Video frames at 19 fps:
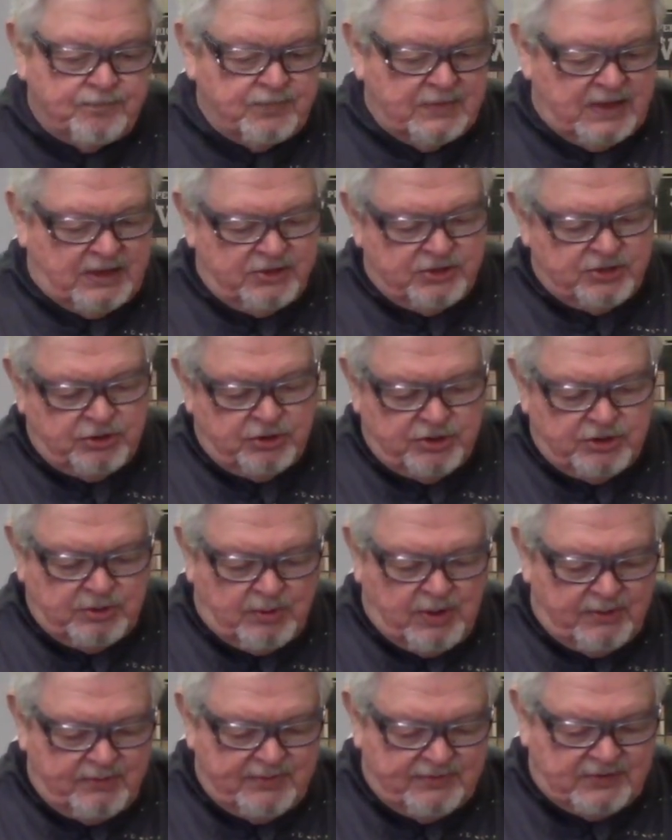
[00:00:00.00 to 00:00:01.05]
and show you
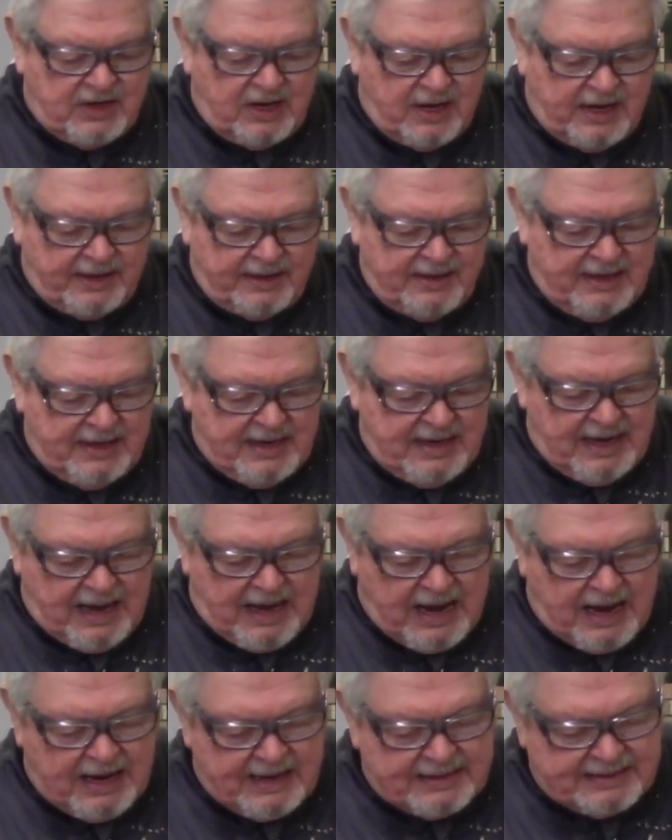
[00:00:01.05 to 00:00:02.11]
what we've got.
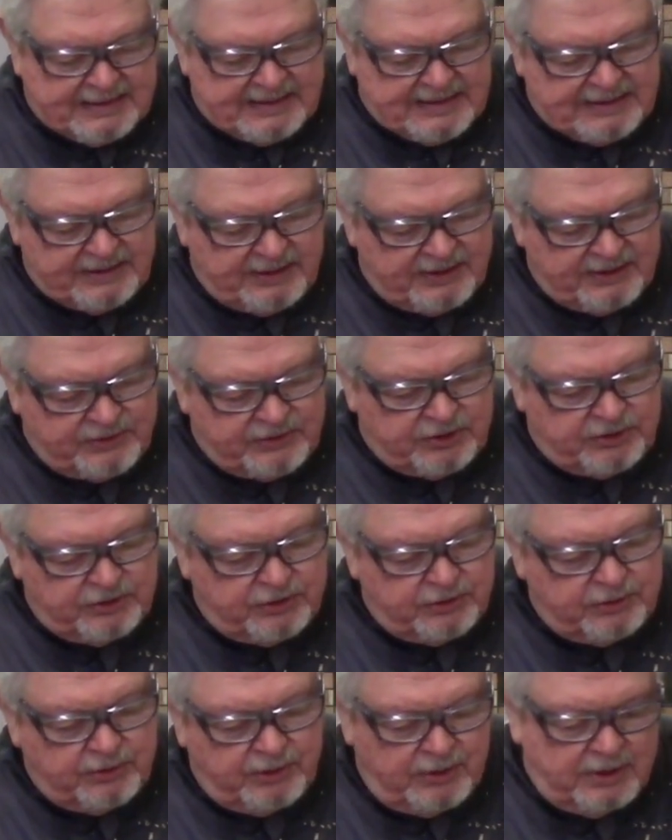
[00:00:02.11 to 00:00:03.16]
I need
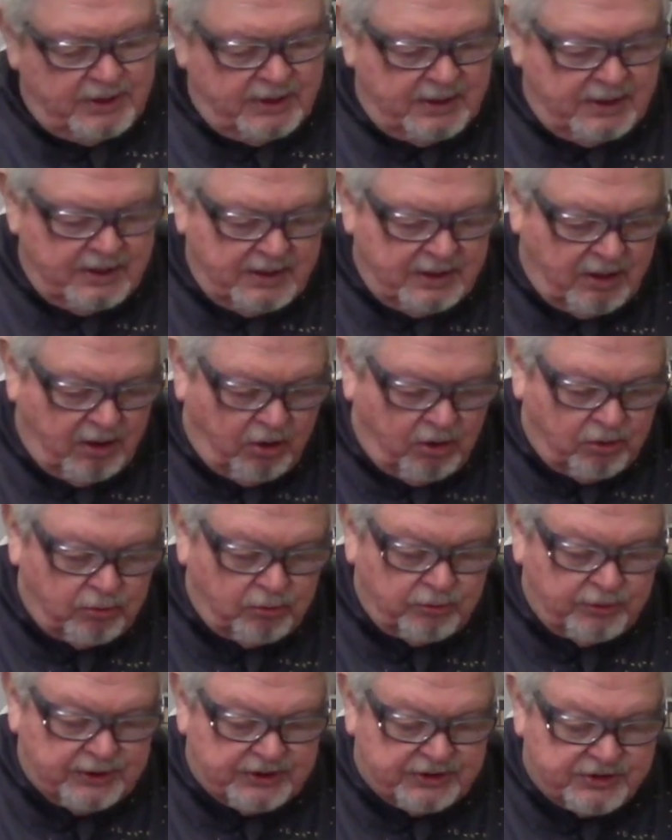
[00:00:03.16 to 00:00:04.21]
to
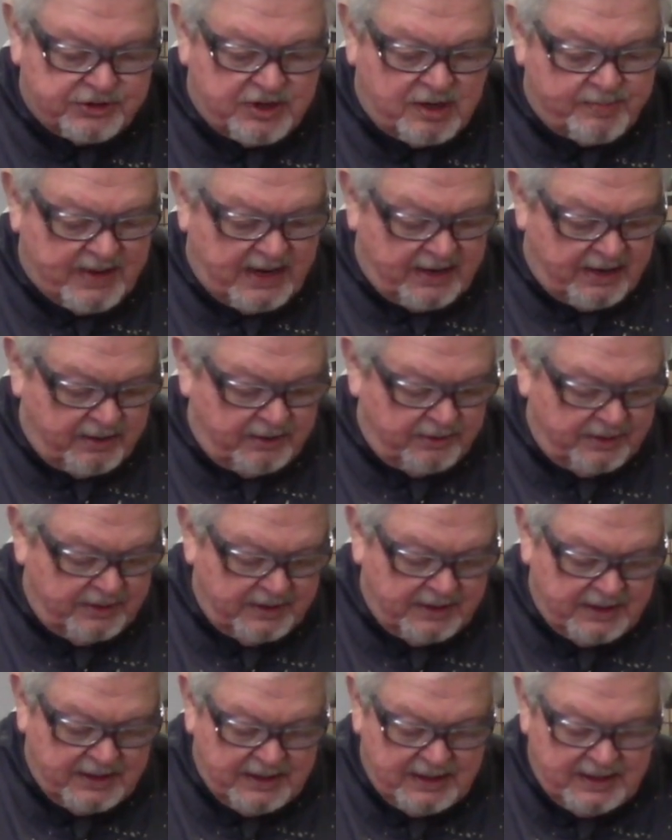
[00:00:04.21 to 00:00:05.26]
hold this somehow
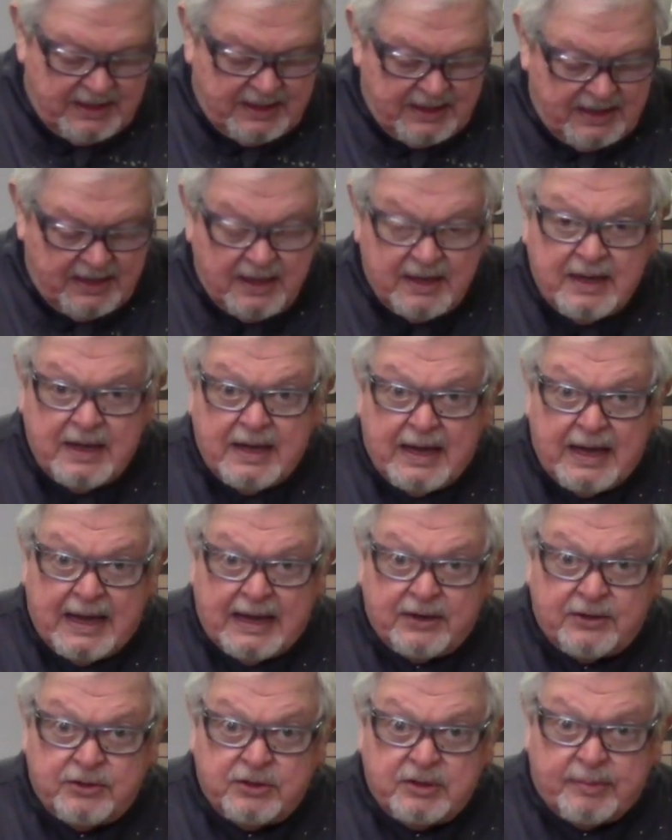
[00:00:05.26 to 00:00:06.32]

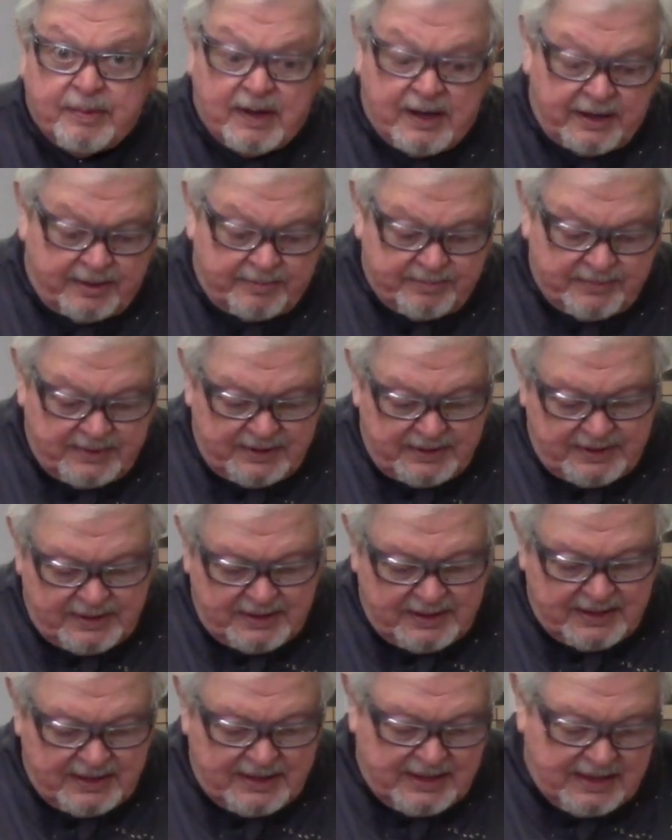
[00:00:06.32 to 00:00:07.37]
and do the bottom.
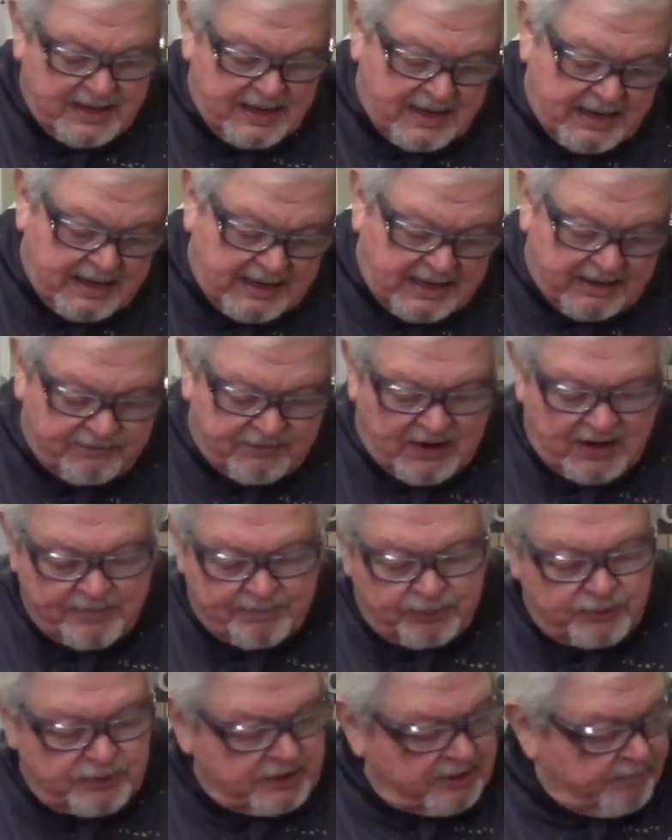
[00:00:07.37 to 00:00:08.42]
If I
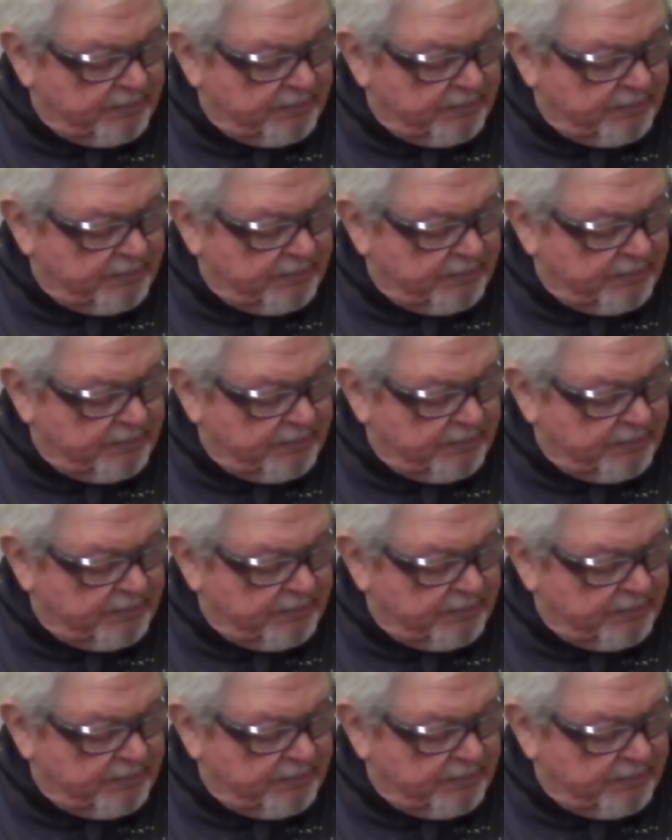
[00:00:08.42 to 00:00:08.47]
put a